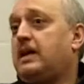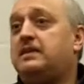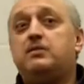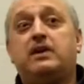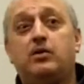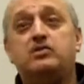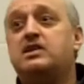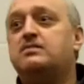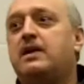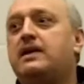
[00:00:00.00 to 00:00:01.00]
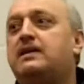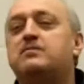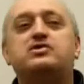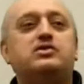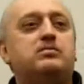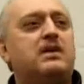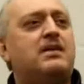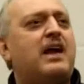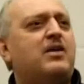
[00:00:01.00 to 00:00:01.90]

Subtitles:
And then when he loses his money, he comes to you, brother,